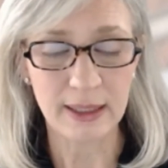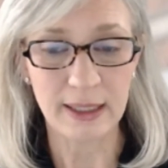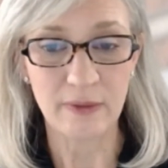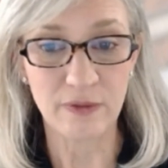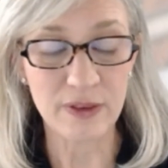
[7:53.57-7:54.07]

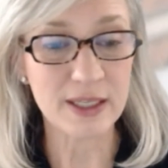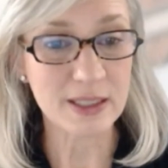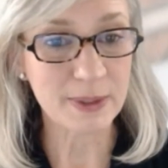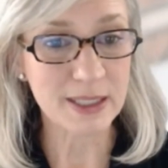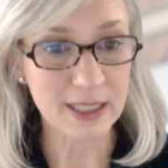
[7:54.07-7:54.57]
For
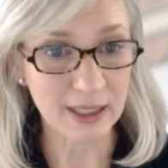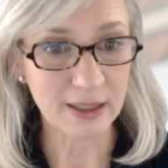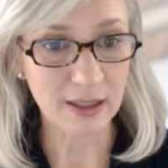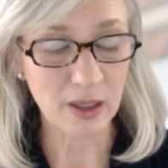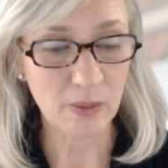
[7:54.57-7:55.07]
this
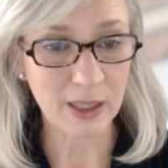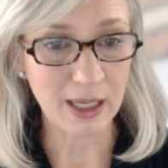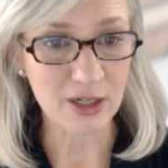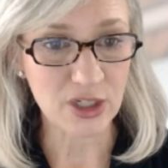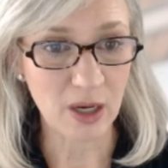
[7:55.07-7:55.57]
particular loan, we can
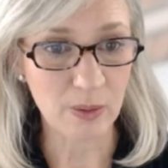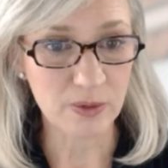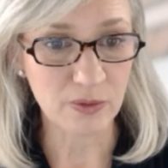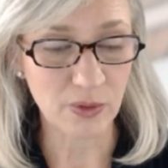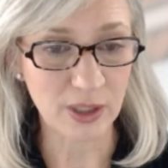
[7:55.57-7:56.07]
actually go up
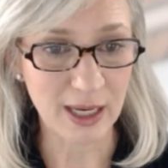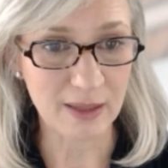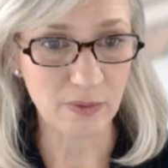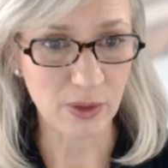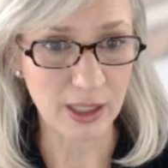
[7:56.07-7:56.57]
to
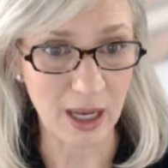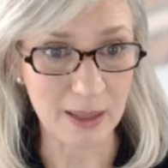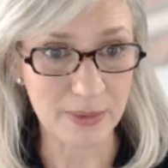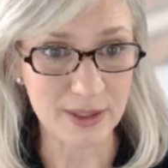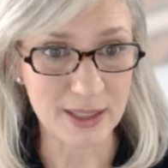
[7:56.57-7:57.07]
48,
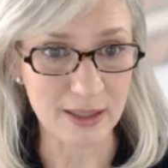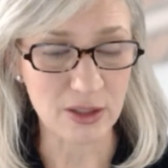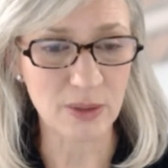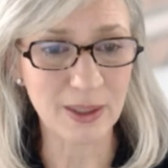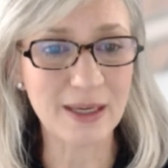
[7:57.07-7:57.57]
49%.
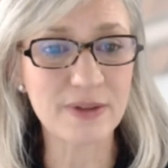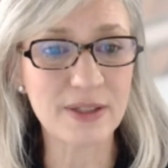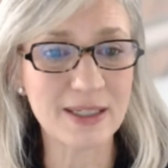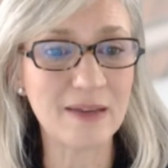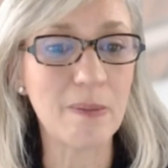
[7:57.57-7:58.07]
So it gives
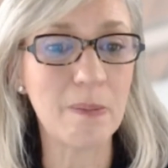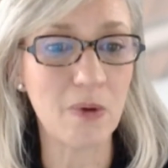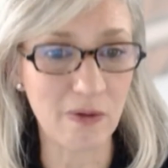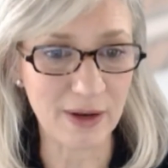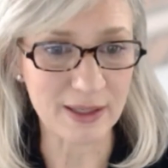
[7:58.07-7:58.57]
us even
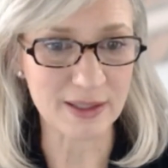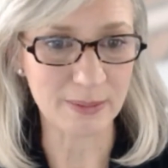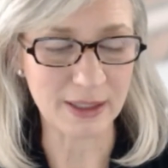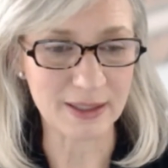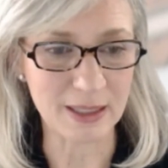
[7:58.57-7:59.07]
more
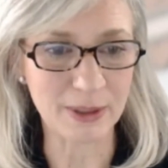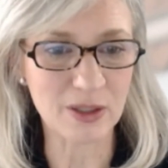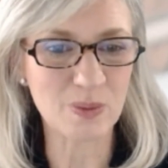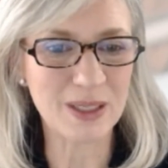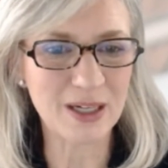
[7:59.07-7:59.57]
flexibility
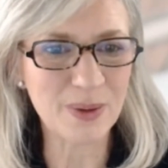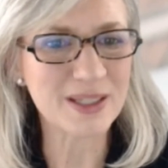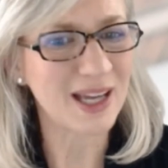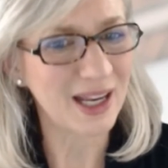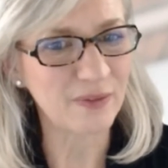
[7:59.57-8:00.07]
because we know it's
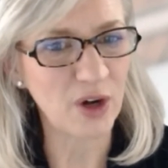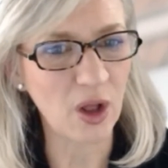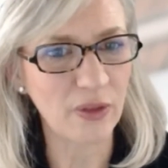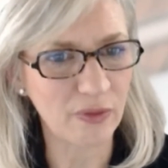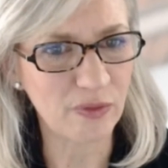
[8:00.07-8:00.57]
kind of
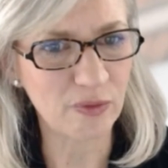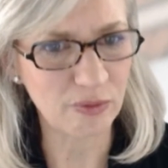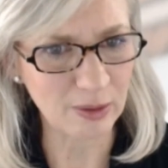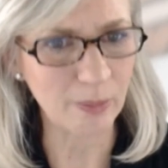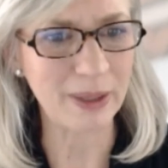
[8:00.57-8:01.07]
not the
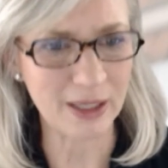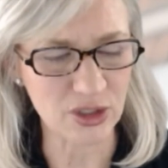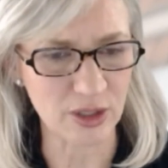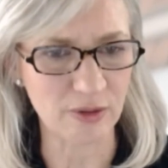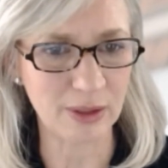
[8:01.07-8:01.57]
real
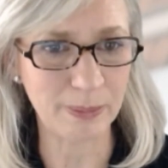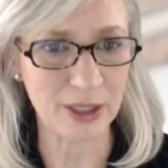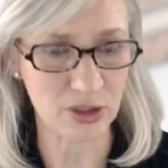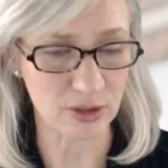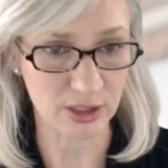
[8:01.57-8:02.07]
picture. The real
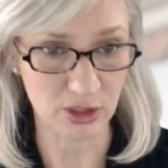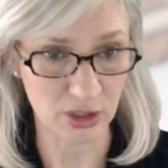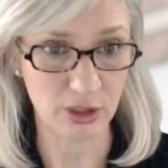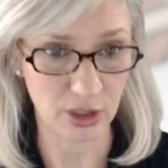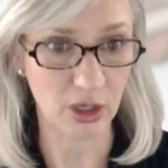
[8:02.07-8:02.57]
picture is
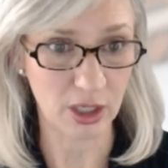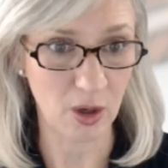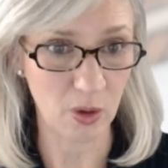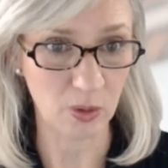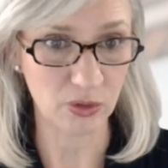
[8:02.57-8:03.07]
you're not
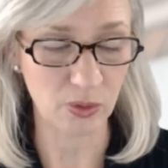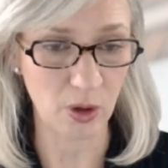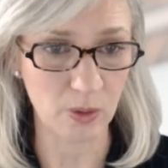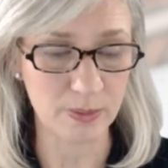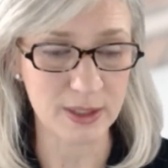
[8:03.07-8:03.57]
going to hold 2
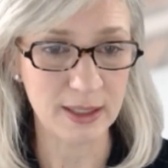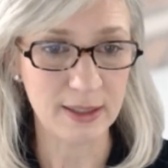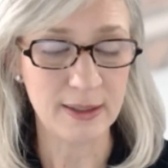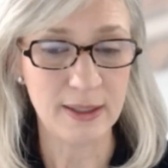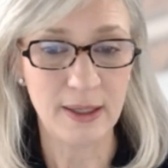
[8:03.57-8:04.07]
homes.
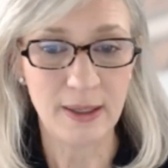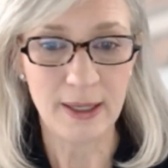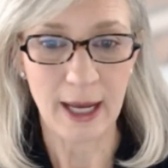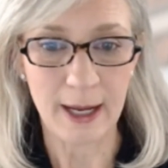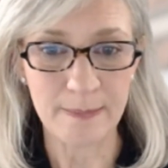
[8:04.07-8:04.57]

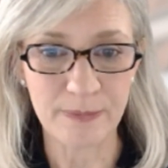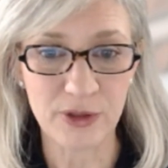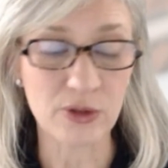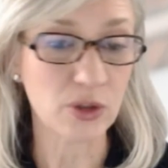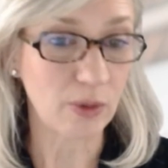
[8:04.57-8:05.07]

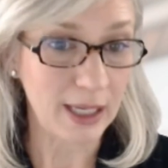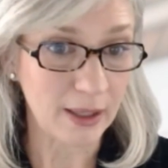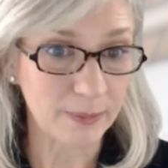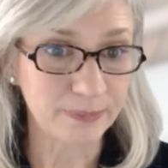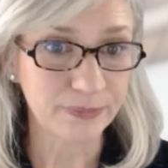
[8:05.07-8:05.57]
So it's a great
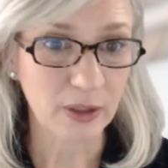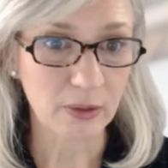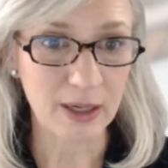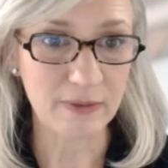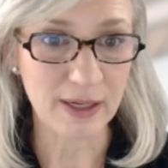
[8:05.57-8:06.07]
loan,
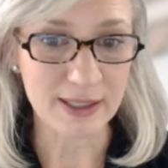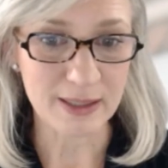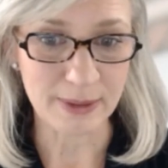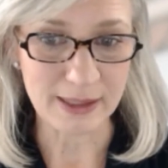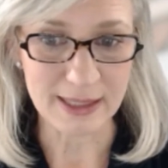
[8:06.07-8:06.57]
great
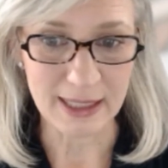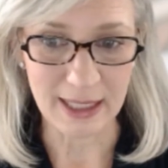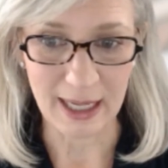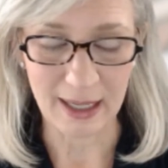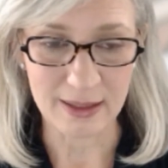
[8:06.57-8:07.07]

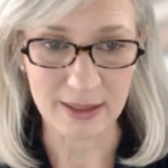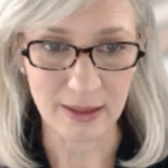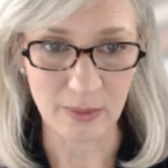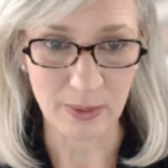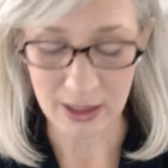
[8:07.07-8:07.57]
flexibility, and
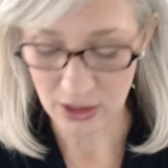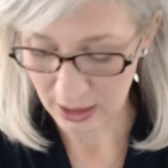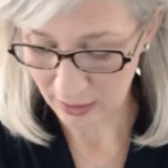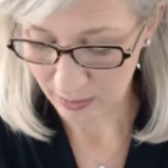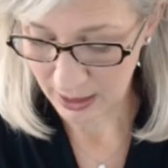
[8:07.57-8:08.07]
we
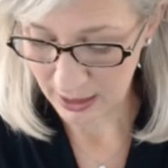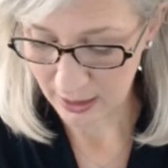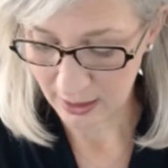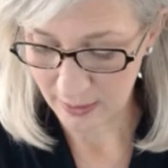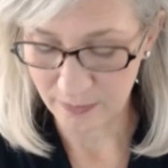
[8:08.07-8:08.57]
actually have
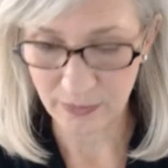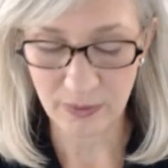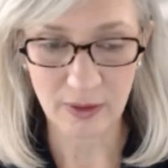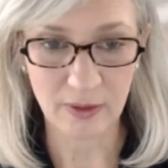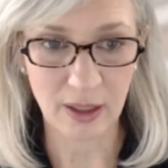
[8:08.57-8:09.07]
been
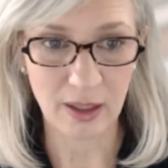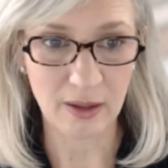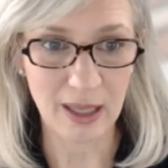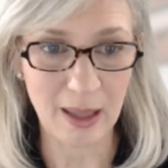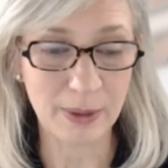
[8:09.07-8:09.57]

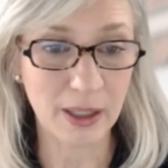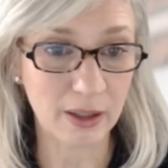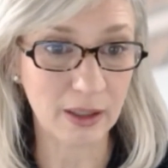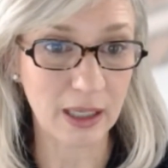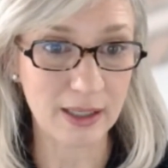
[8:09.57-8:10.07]
helping a
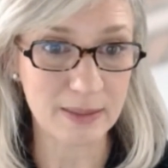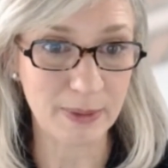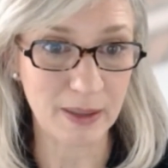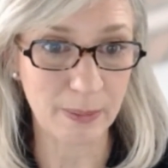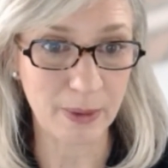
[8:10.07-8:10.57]
lot of clients
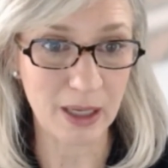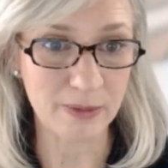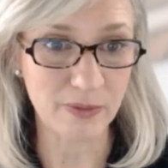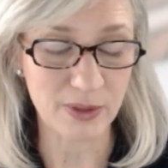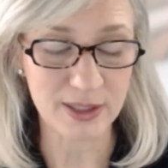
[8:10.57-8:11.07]
be able to buy
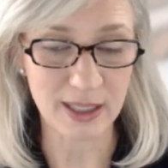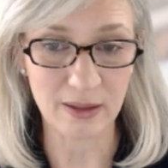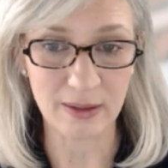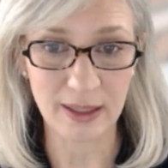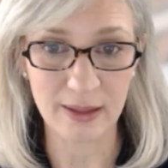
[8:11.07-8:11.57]
before
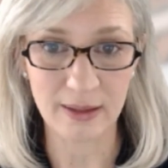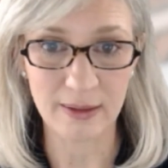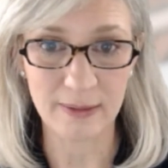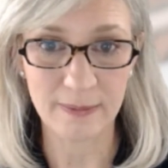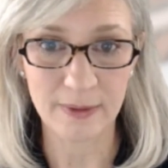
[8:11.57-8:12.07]
sell
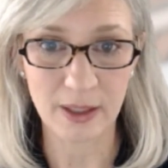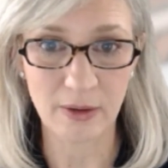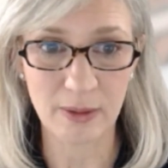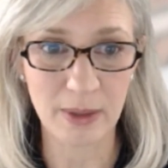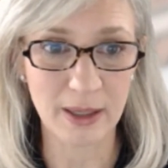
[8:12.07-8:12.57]
in the
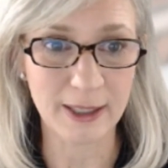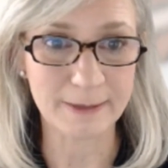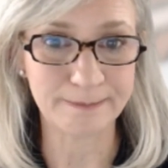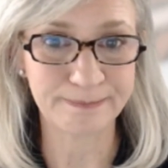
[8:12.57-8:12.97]
current market